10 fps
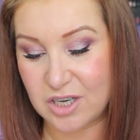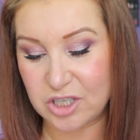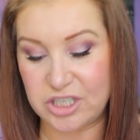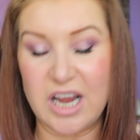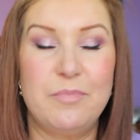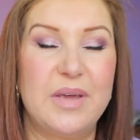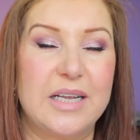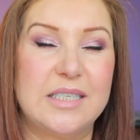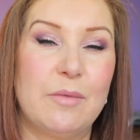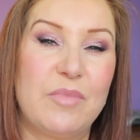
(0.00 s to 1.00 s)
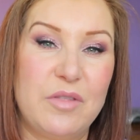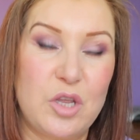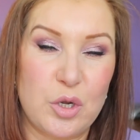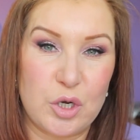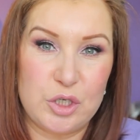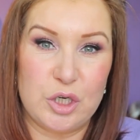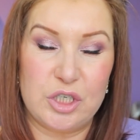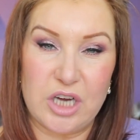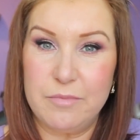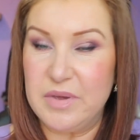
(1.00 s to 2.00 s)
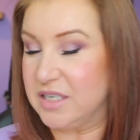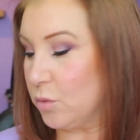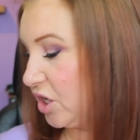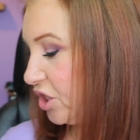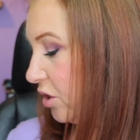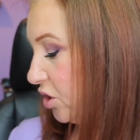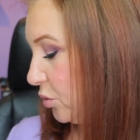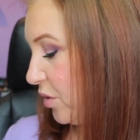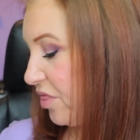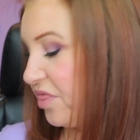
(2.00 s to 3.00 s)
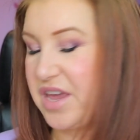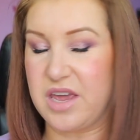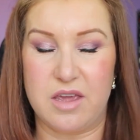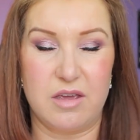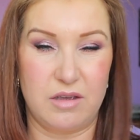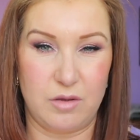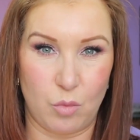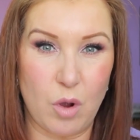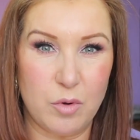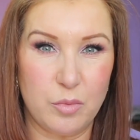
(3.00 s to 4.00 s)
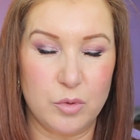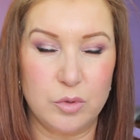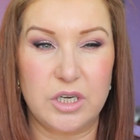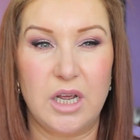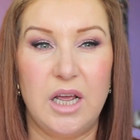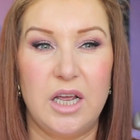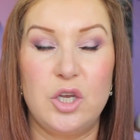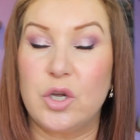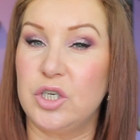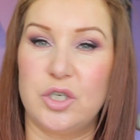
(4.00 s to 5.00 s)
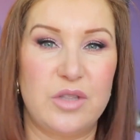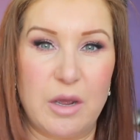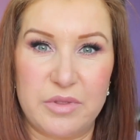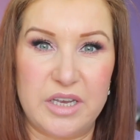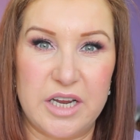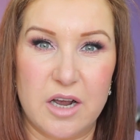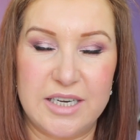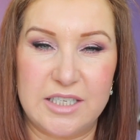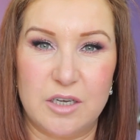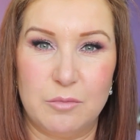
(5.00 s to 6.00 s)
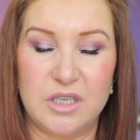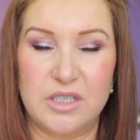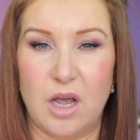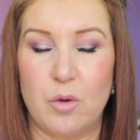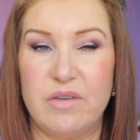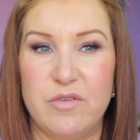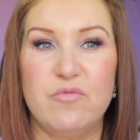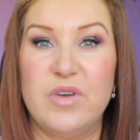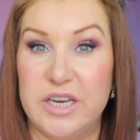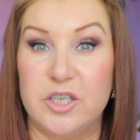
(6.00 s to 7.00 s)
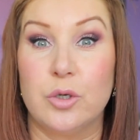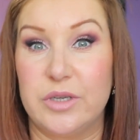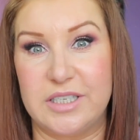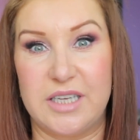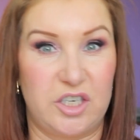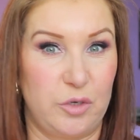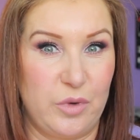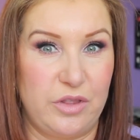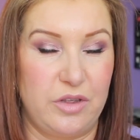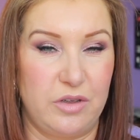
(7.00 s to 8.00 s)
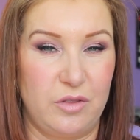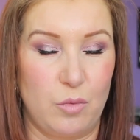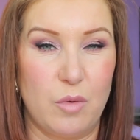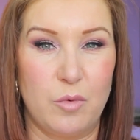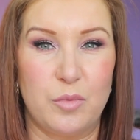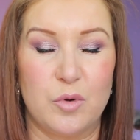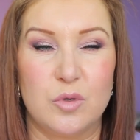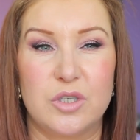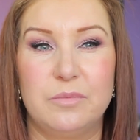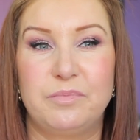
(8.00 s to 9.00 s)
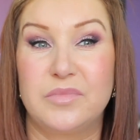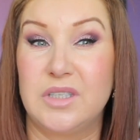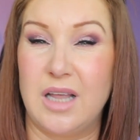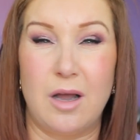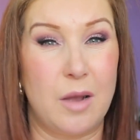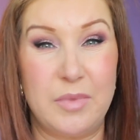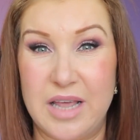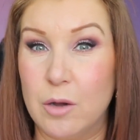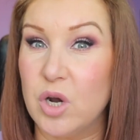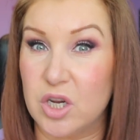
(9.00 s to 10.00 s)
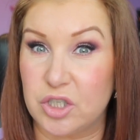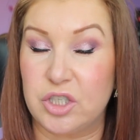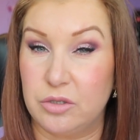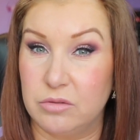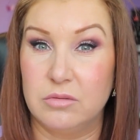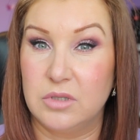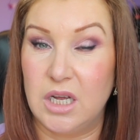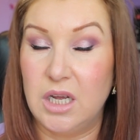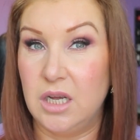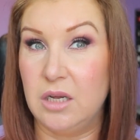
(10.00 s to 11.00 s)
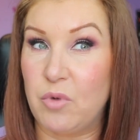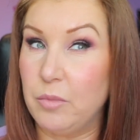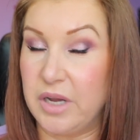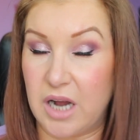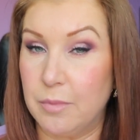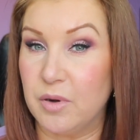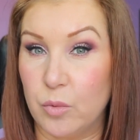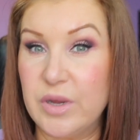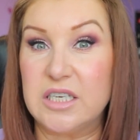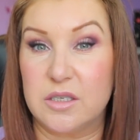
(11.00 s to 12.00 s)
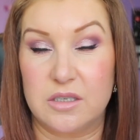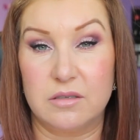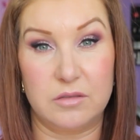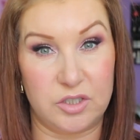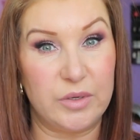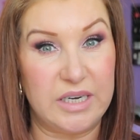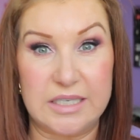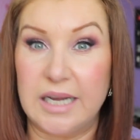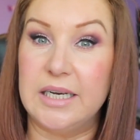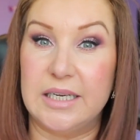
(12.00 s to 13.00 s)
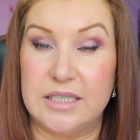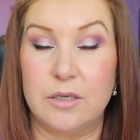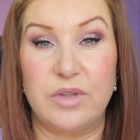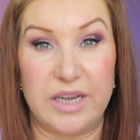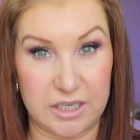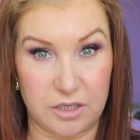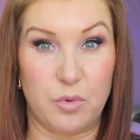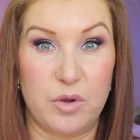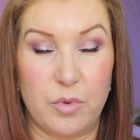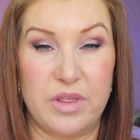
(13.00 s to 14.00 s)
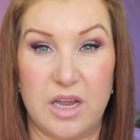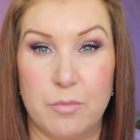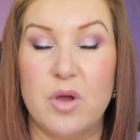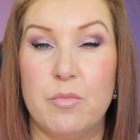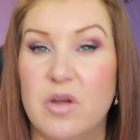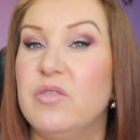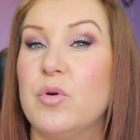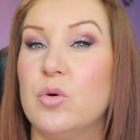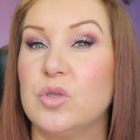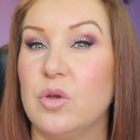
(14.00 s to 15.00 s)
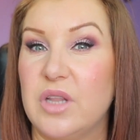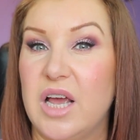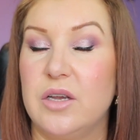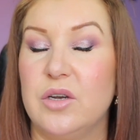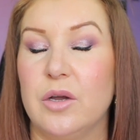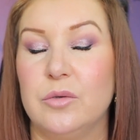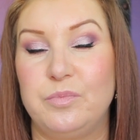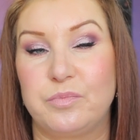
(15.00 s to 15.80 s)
Shaping is something that you can do. Shaping is what I showed you with the Wobble Board. You can do that with any item. So if you really enjoy the session with the Wobble Board, that will last you probably a couple of weeks doing it daily until they get to the point where they can put both paws on there, you know.